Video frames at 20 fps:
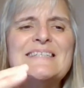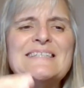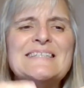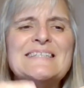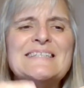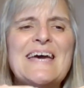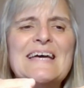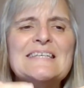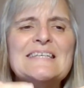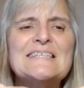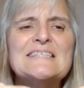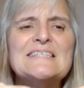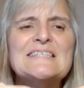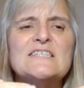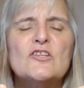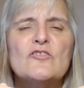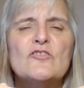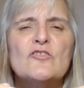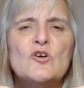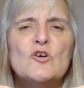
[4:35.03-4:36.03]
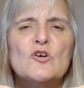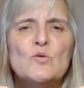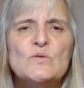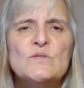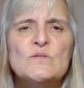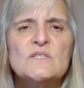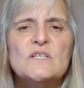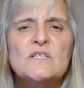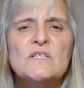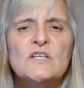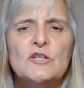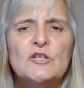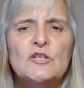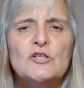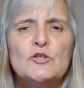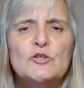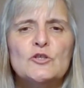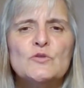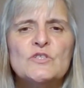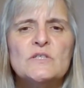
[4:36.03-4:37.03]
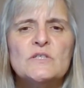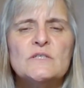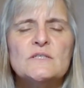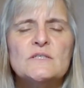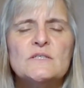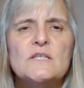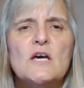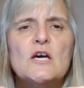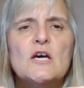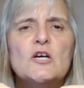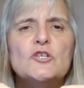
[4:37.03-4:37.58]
test those conclusions